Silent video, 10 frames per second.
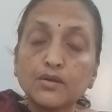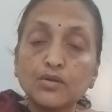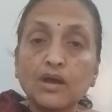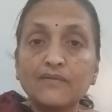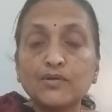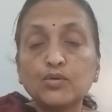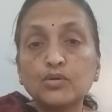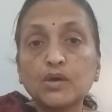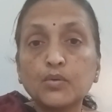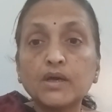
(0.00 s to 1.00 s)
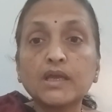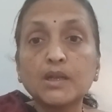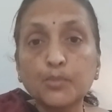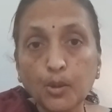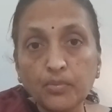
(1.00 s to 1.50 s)
you have to do the work in
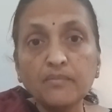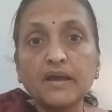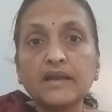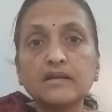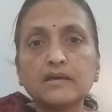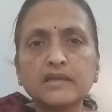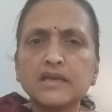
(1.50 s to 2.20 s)
a proper manner.